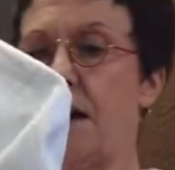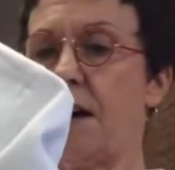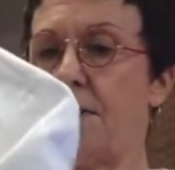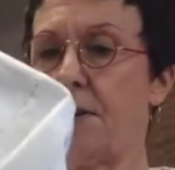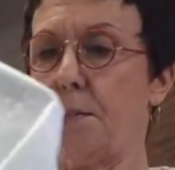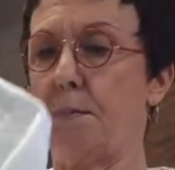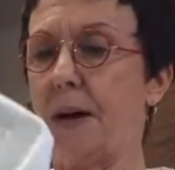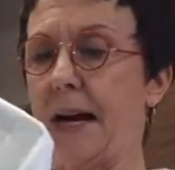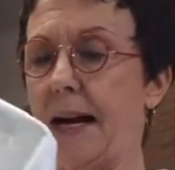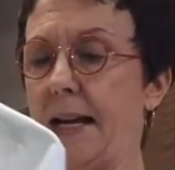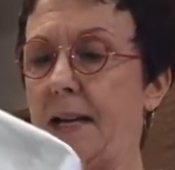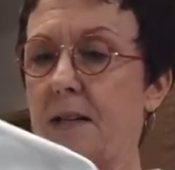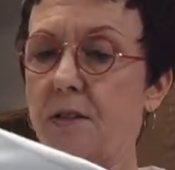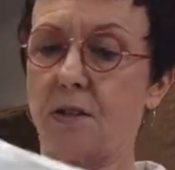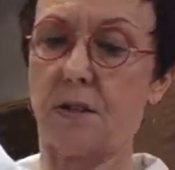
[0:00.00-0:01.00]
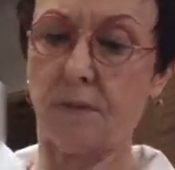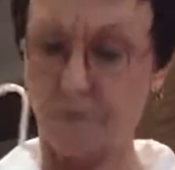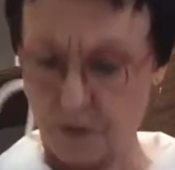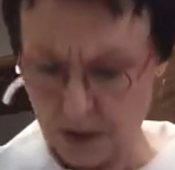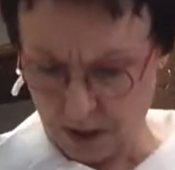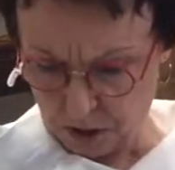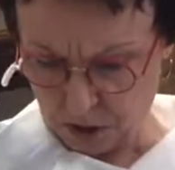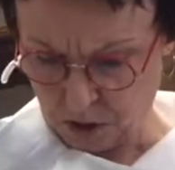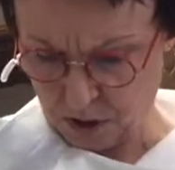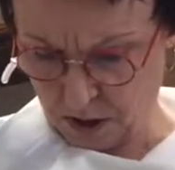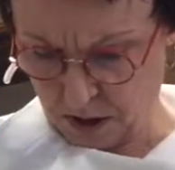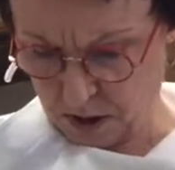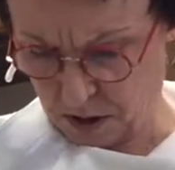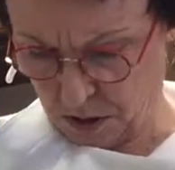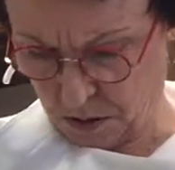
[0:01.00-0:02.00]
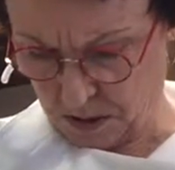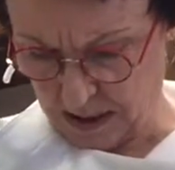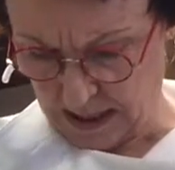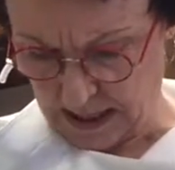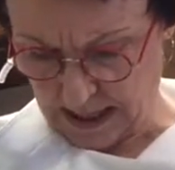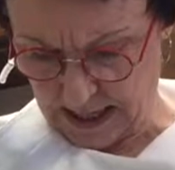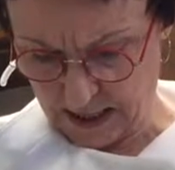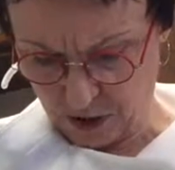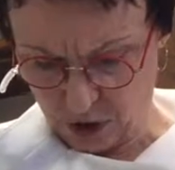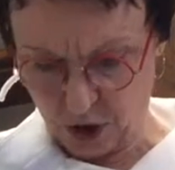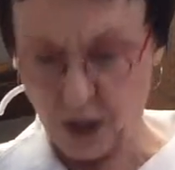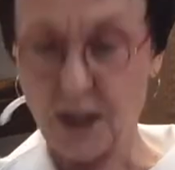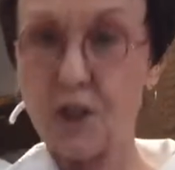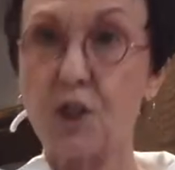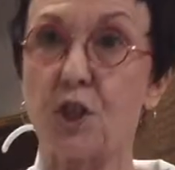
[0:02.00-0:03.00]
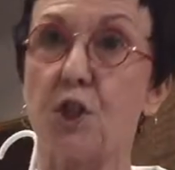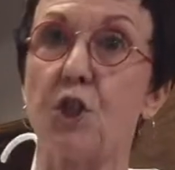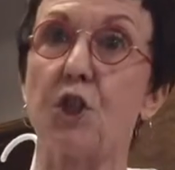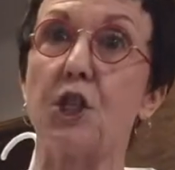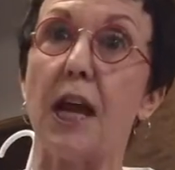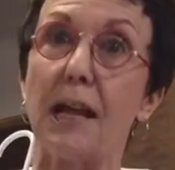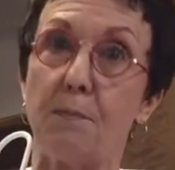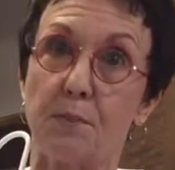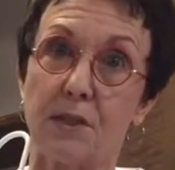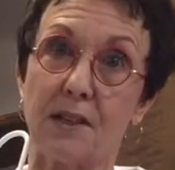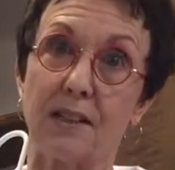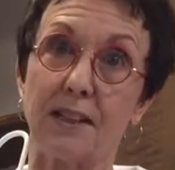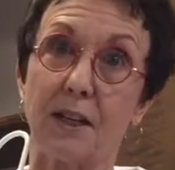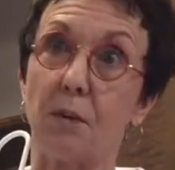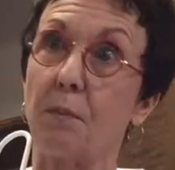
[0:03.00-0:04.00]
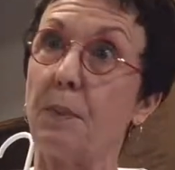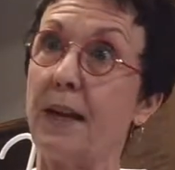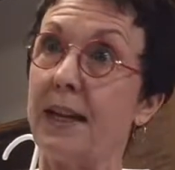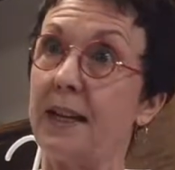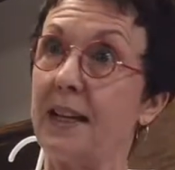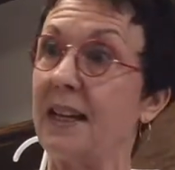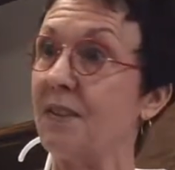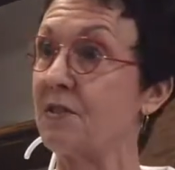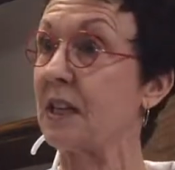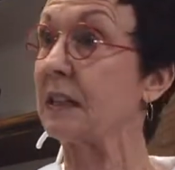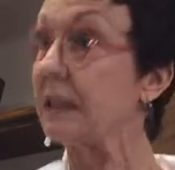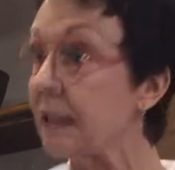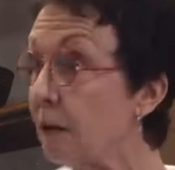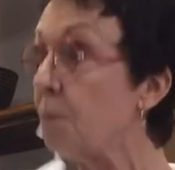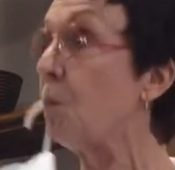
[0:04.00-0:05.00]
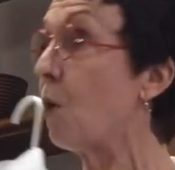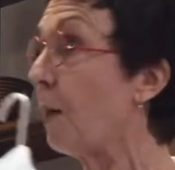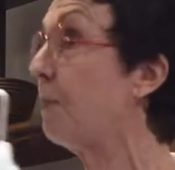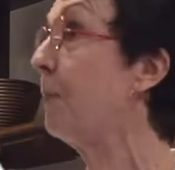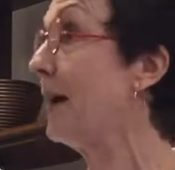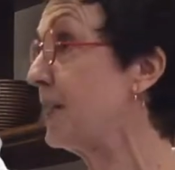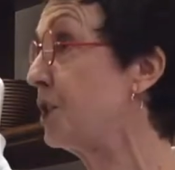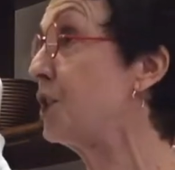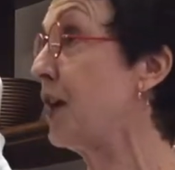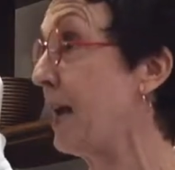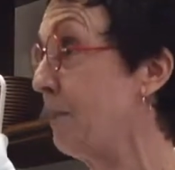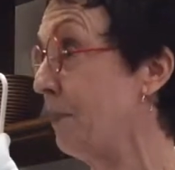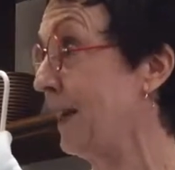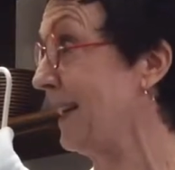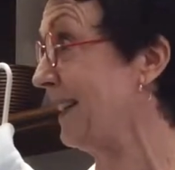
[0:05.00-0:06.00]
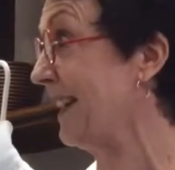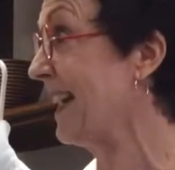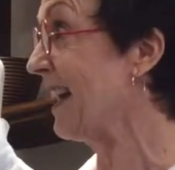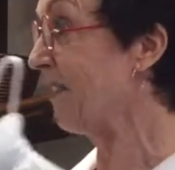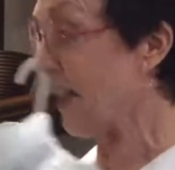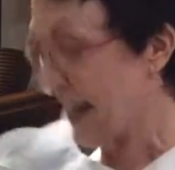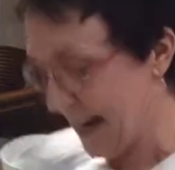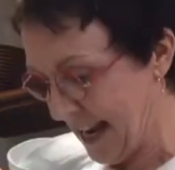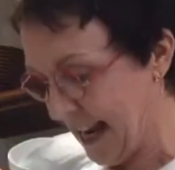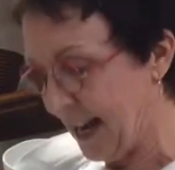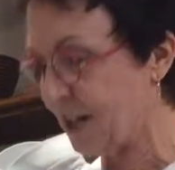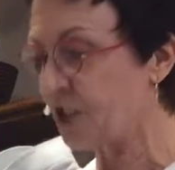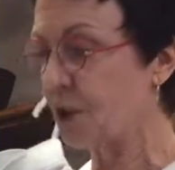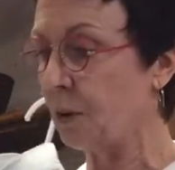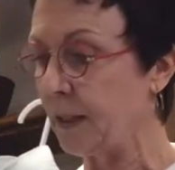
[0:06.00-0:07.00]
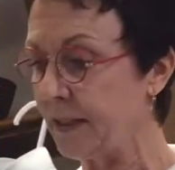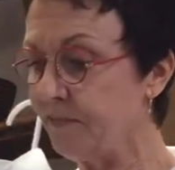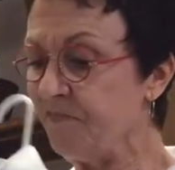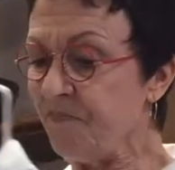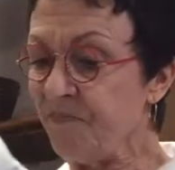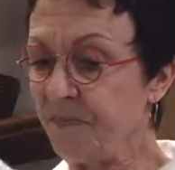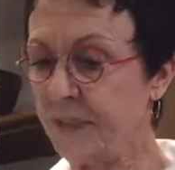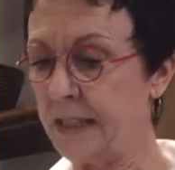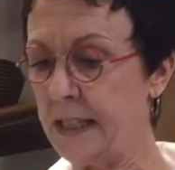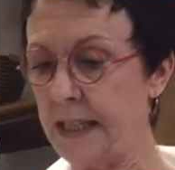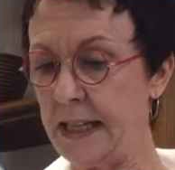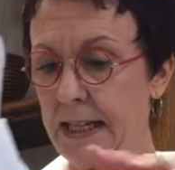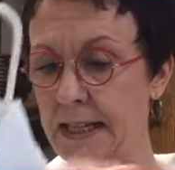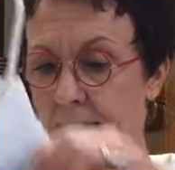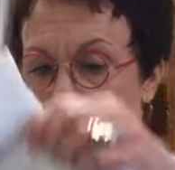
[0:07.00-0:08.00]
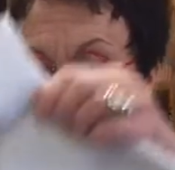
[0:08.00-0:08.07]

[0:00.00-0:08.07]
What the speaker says: on the bias. So it just shapes a little bit. It gives a little more bust shaping that I actually need